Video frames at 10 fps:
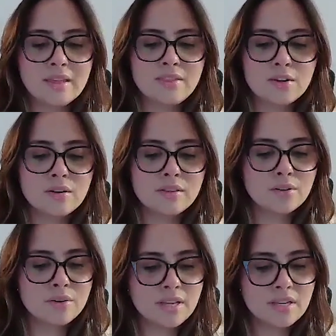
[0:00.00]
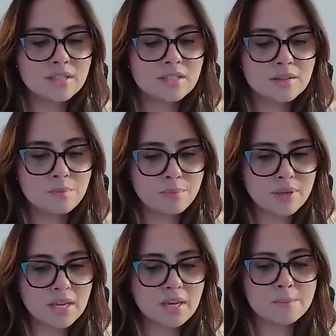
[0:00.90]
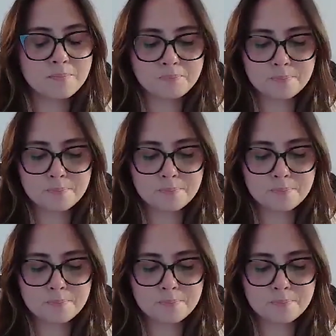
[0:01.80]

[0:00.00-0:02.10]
That there needs to be